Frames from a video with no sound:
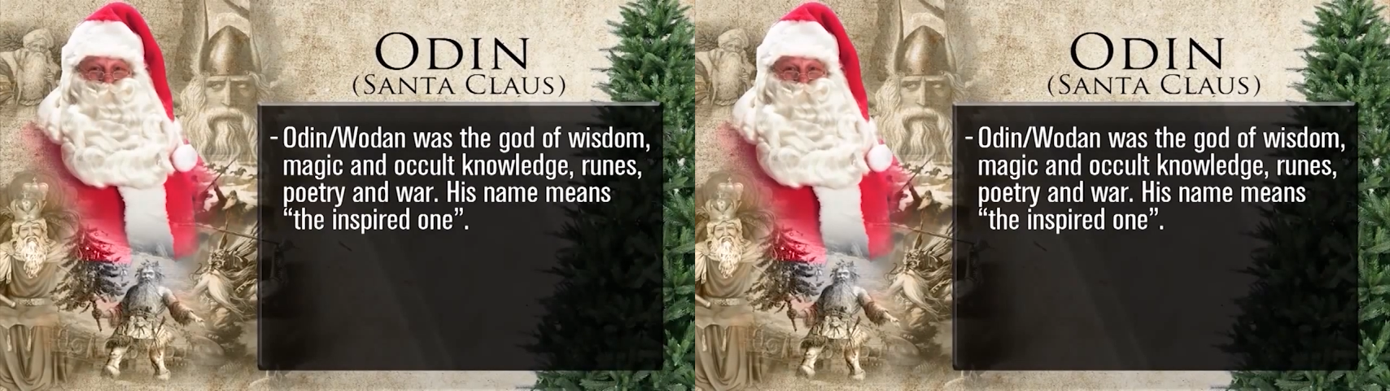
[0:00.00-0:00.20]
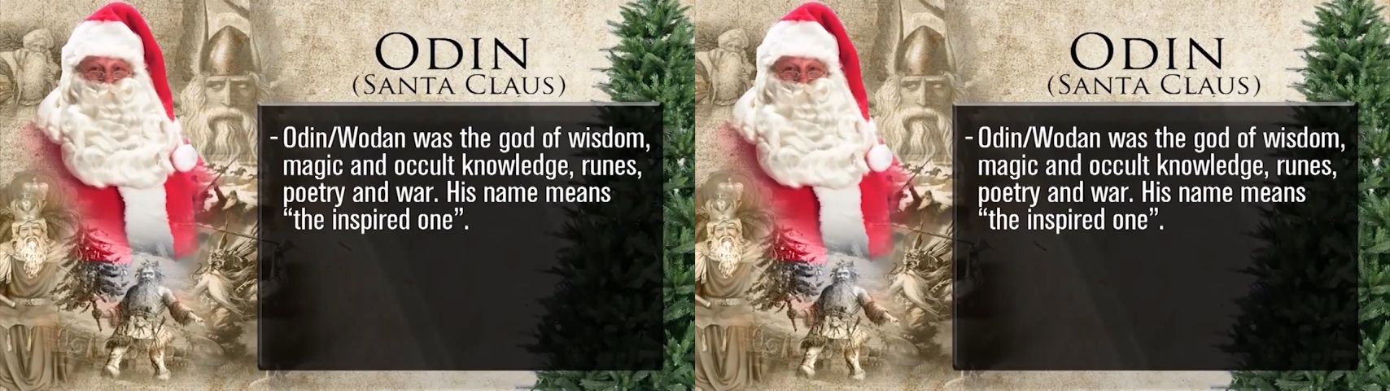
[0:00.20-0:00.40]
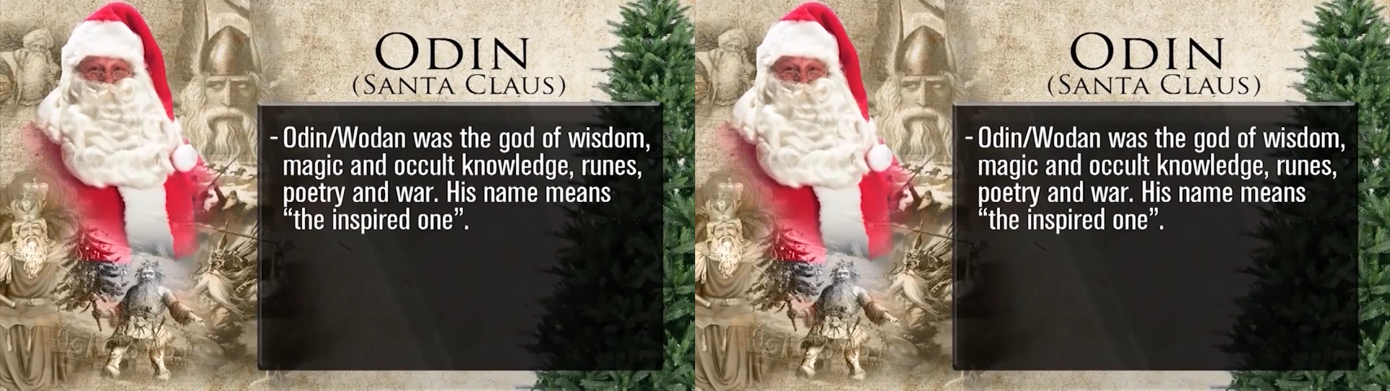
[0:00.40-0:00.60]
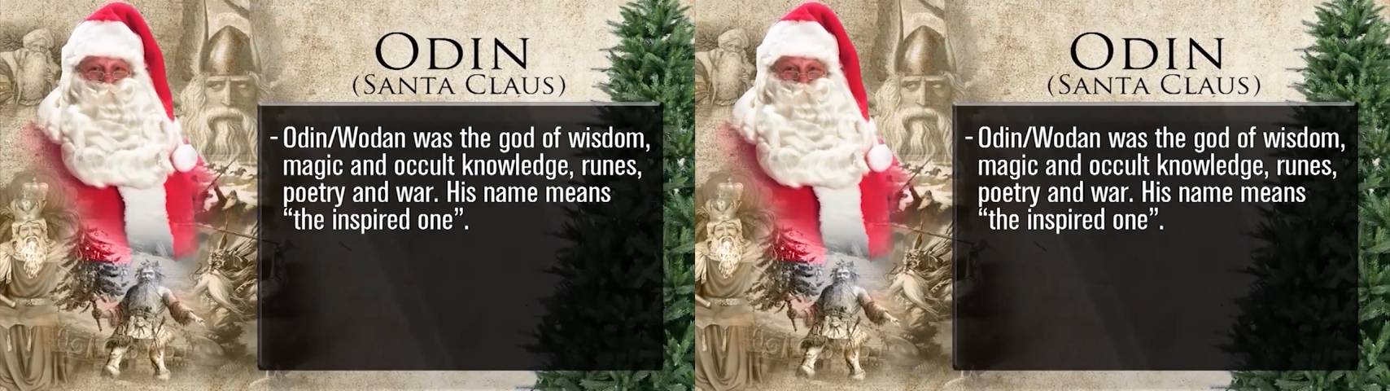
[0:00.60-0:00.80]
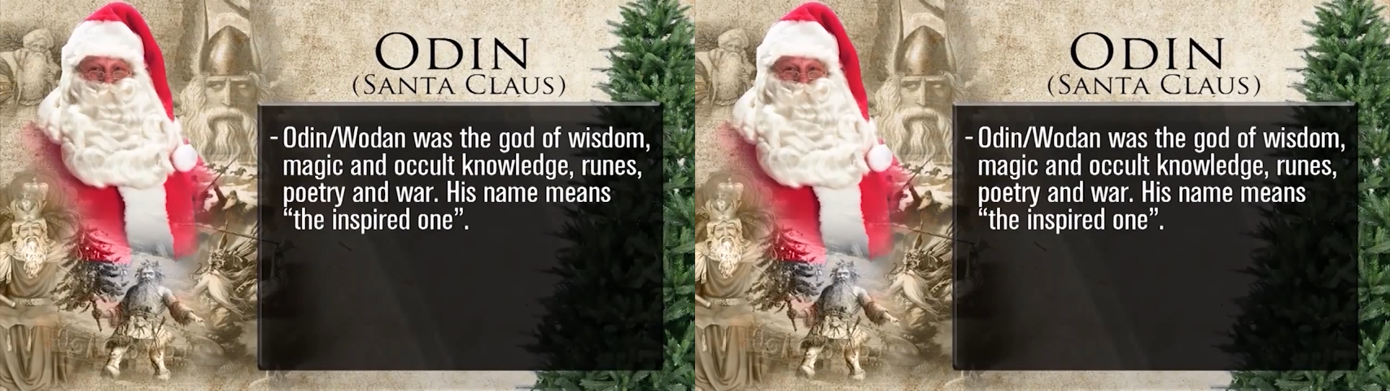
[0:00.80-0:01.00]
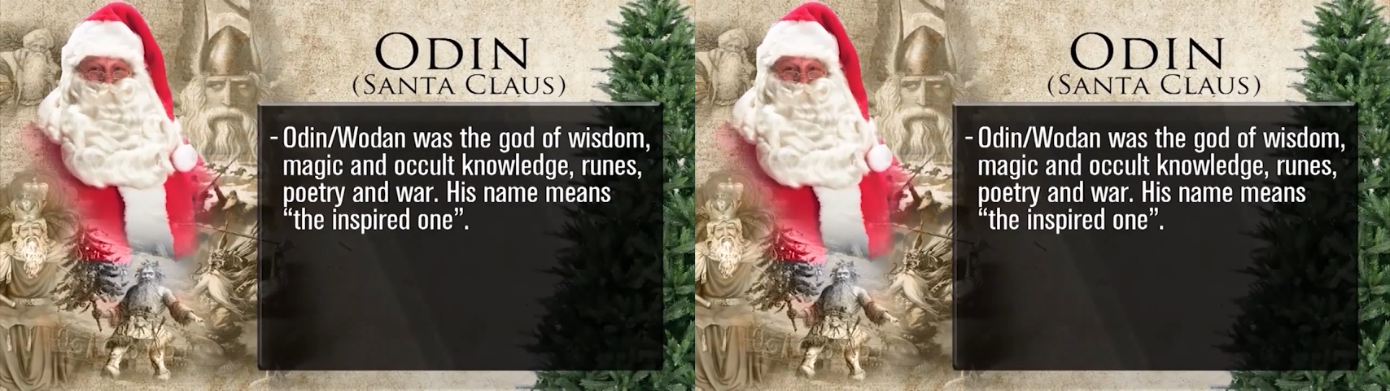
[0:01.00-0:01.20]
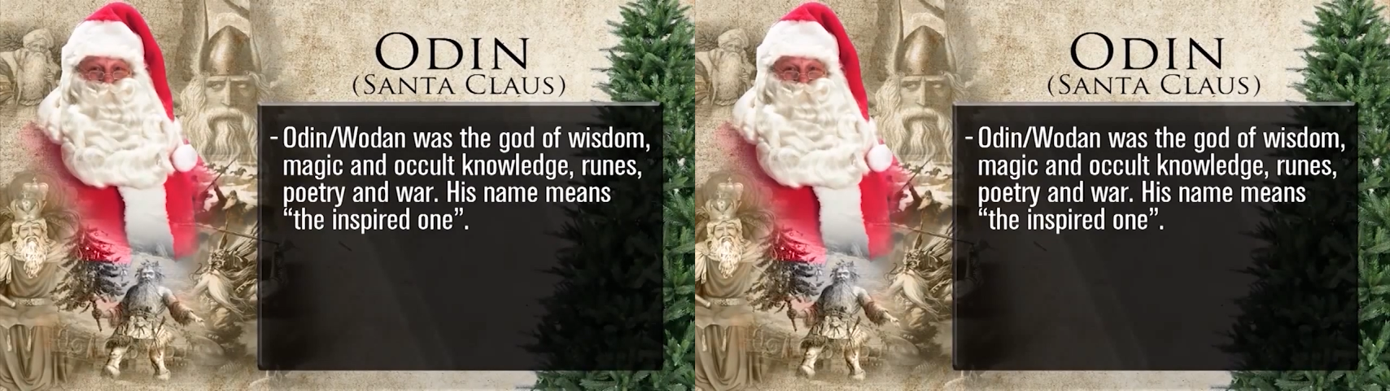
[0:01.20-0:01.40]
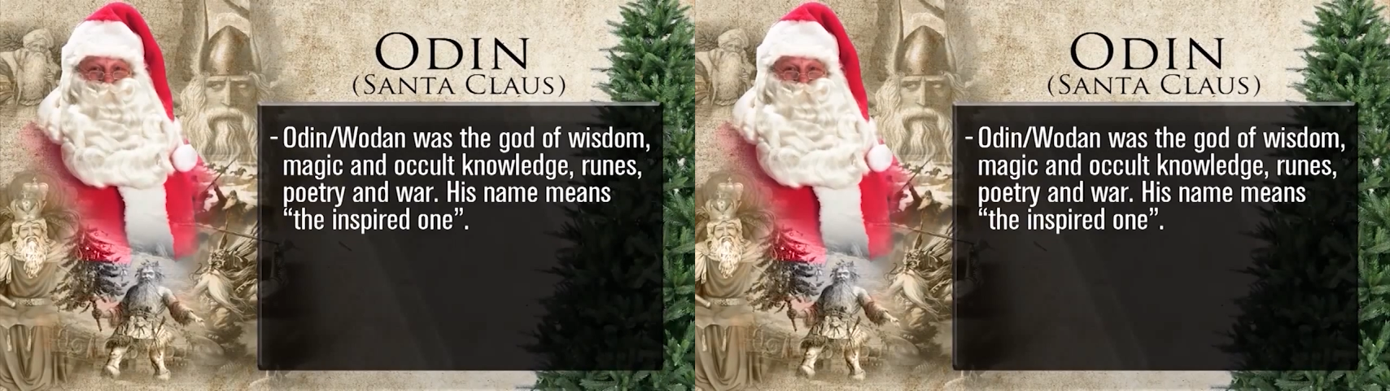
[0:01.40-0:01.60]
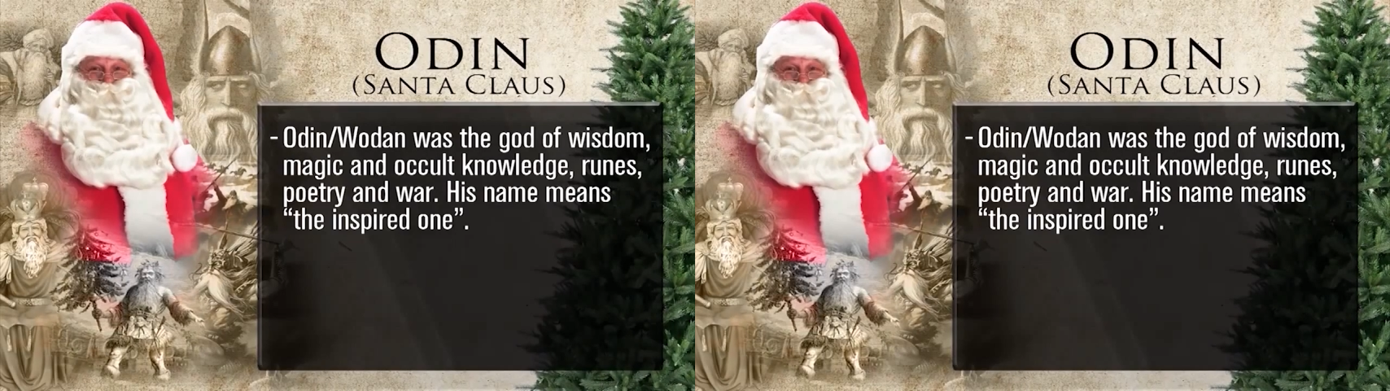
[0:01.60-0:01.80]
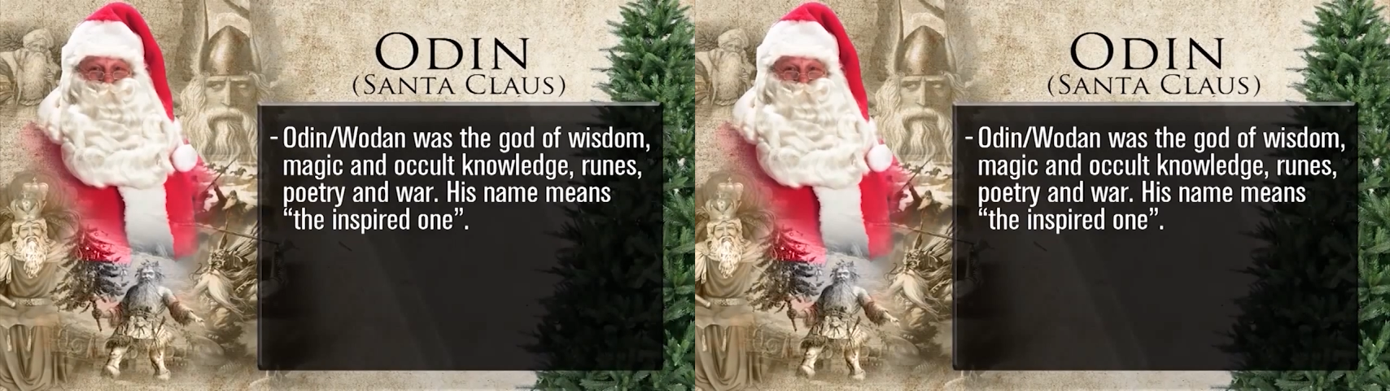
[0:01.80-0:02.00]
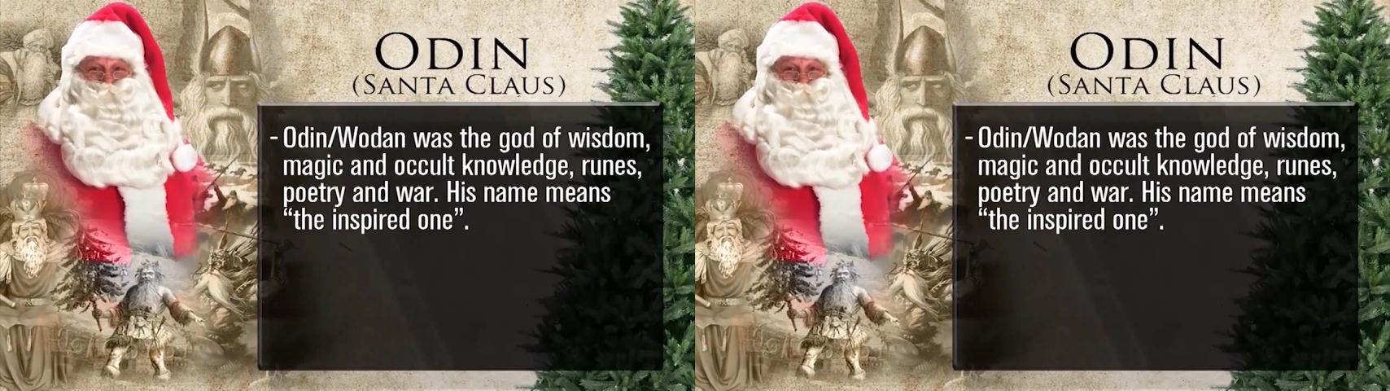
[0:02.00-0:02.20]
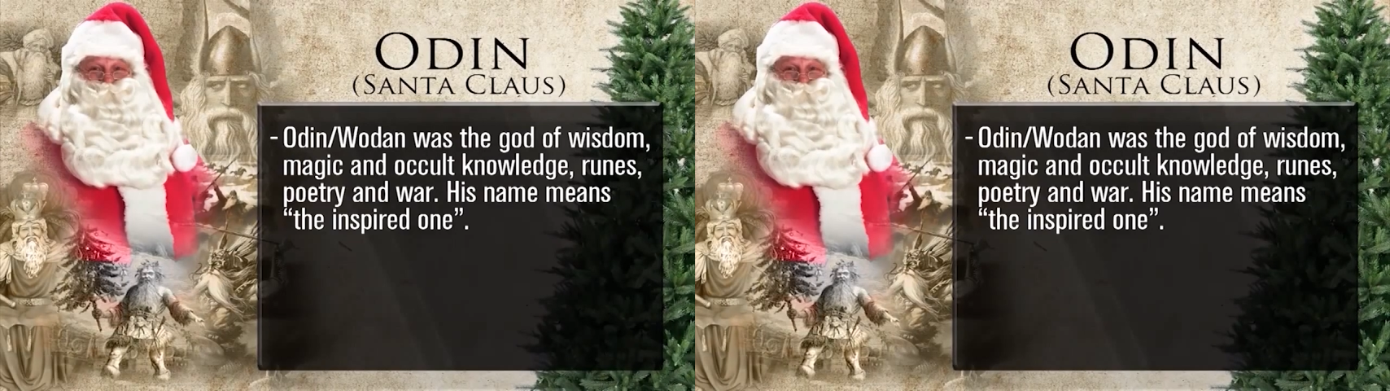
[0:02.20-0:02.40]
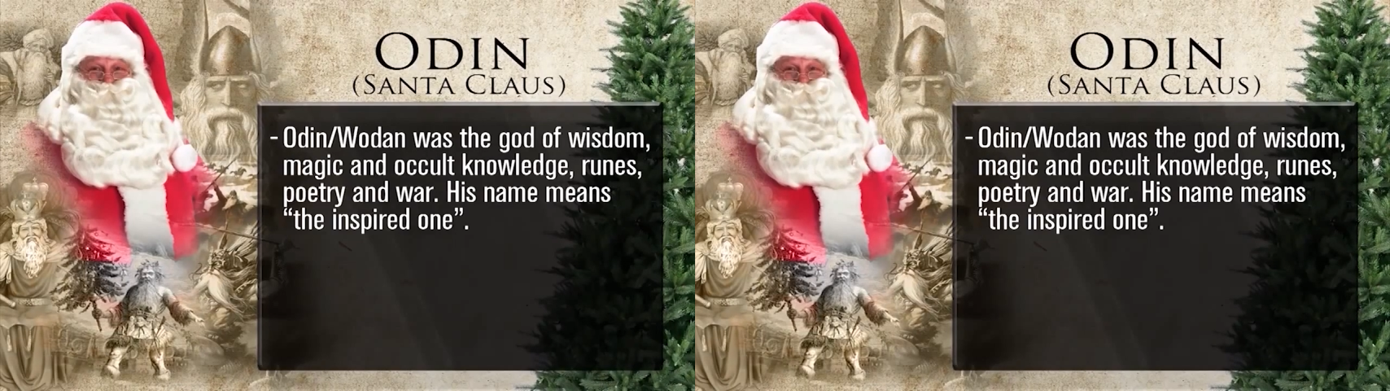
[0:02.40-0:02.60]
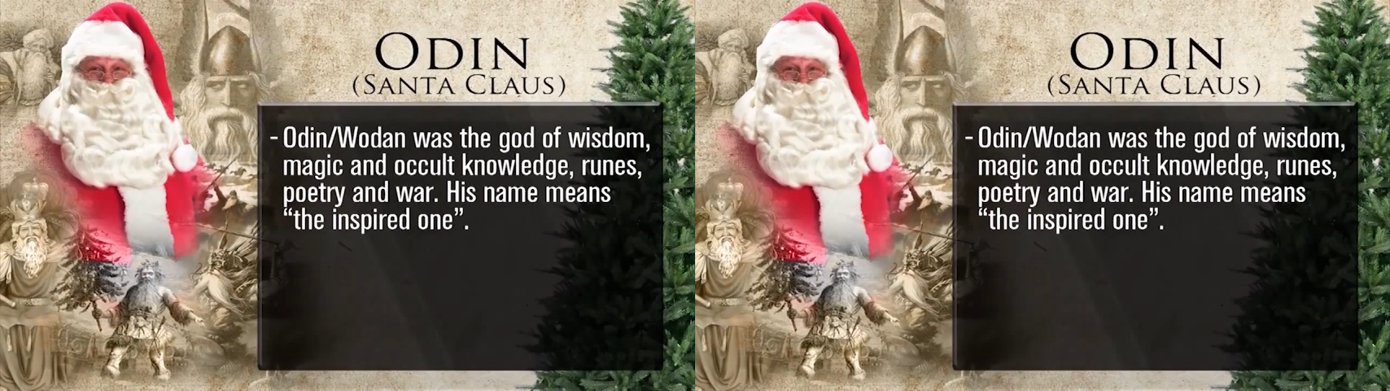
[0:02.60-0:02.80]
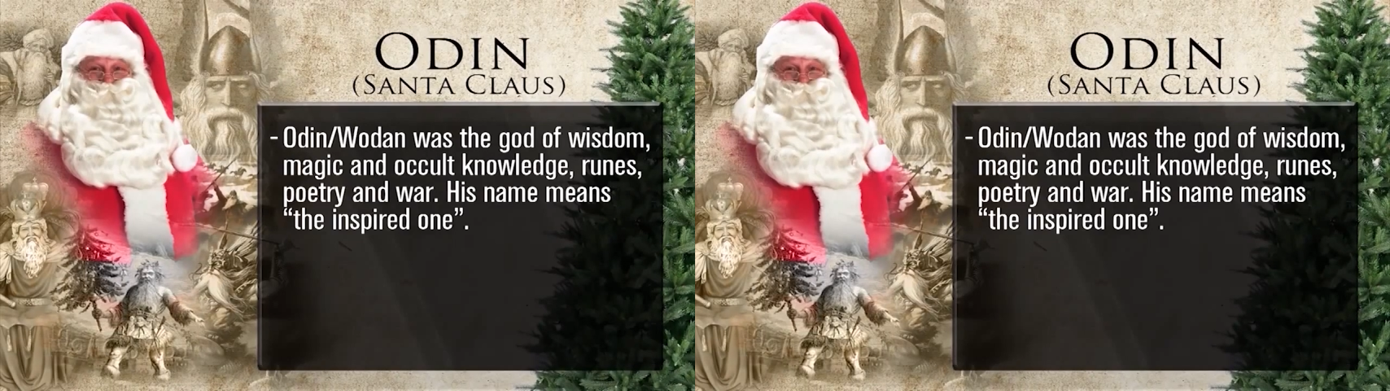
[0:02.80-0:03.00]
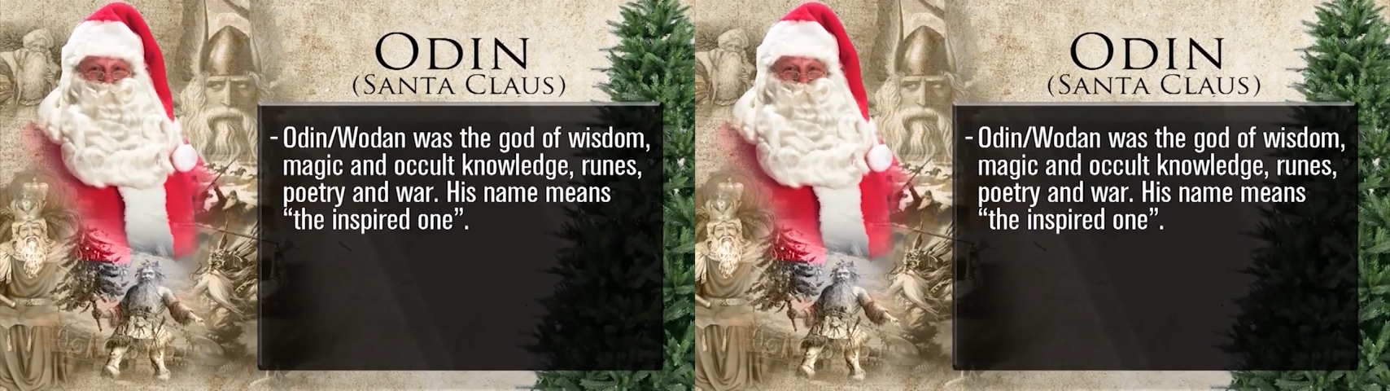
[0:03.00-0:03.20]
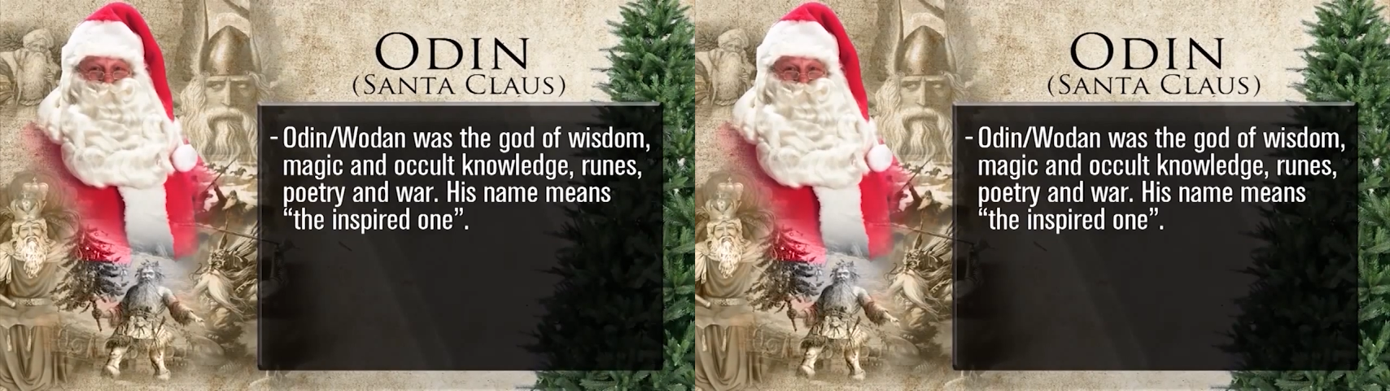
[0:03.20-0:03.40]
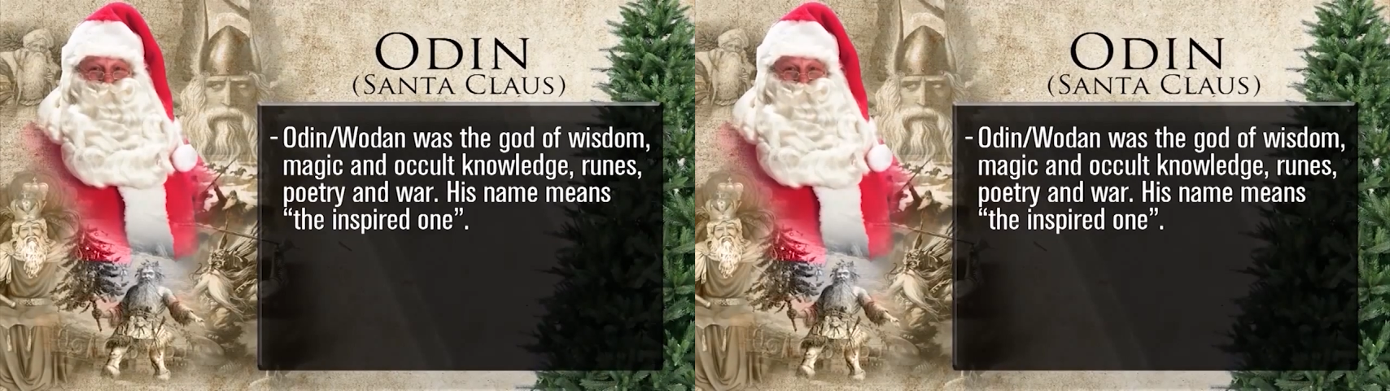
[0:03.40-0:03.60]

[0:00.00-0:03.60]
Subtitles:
Nobody's mouth can be seen.